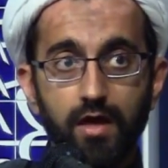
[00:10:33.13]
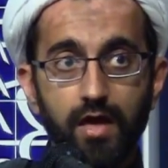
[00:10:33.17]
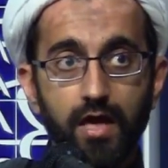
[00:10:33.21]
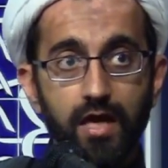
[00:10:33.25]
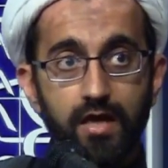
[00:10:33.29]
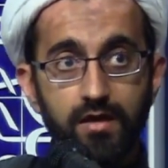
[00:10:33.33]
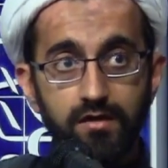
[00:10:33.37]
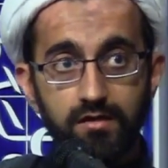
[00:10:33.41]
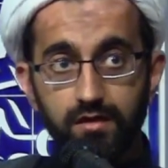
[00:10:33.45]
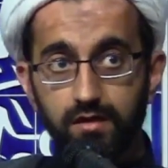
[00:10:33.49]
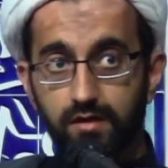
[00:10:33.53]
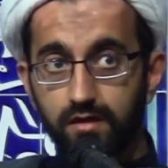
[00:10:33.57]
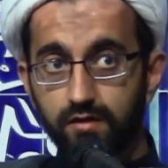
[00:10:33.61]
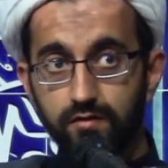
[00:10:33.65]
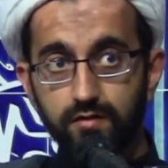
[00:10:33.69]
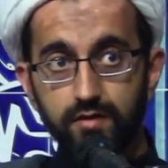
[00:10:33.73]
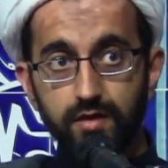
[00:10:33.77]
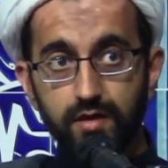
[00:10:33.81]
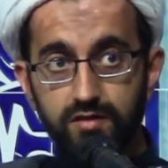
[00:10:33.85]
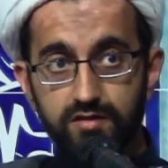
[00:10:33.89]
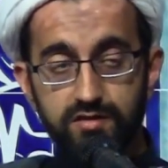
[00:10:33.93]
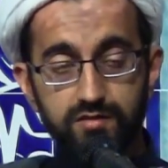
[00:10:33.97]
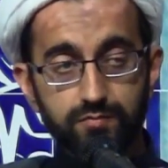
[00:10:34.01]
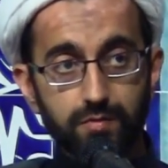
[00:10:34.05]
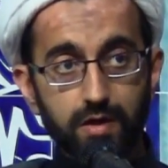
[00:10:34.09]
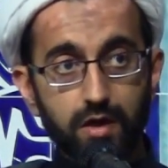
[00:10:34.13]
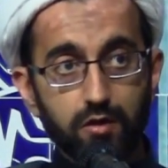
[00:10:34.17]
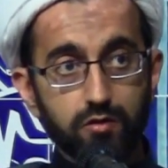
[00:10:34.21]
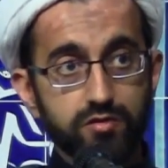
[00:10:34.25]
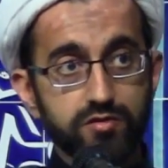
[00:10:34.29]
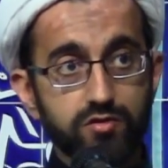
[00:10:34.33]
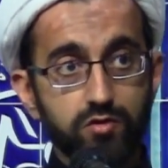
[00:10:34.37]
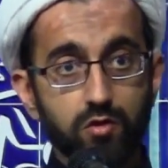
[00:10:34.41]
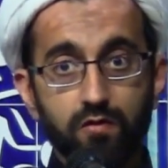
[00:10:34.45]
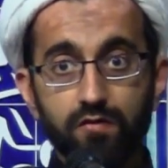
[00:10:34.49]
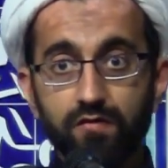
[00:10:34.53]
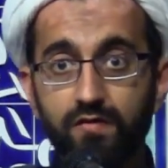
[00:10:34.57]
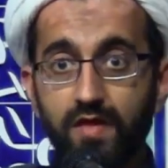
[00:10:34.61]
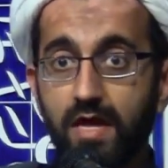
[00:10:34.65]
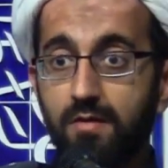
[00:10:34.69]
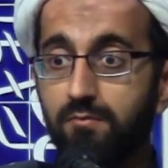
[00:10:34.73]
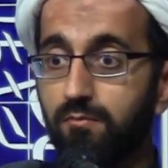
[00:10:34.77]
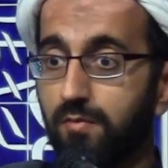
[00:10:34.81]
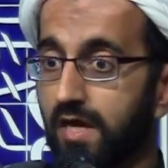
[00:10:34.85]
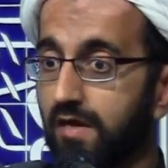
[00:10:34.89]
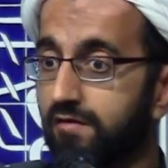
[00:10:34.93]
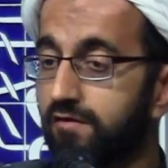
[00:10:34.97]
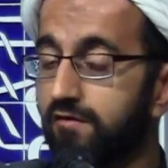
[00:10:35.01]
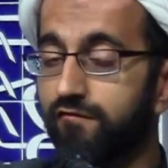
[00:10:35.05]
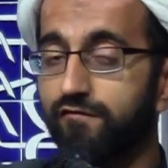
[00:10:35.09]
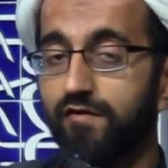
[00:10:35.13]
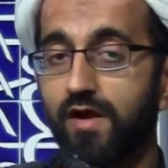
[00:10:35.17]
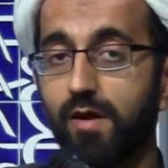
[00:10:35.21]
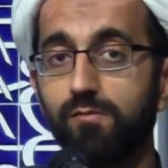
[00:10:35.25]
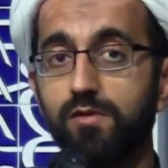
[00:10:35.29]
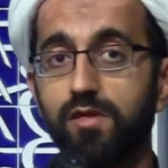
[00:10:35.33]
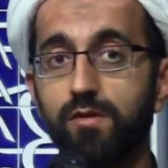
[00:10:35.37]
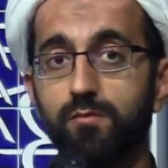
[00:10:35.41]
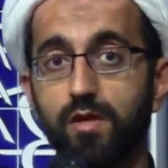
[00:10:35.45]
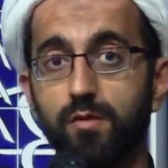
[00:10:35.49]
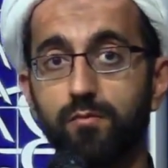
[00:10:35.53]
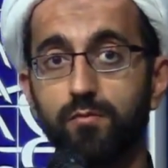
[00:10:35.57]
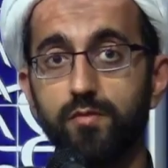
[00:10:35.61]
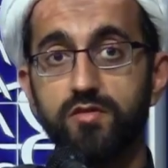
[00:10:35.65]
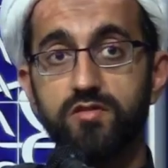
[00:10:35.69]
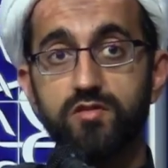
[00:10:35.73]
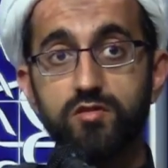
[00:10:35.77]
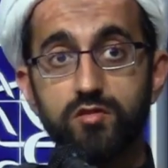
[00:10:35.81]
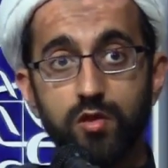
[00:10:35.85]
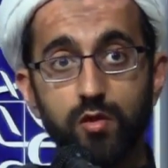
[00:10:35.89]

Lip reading: and their spouse or them and the family members.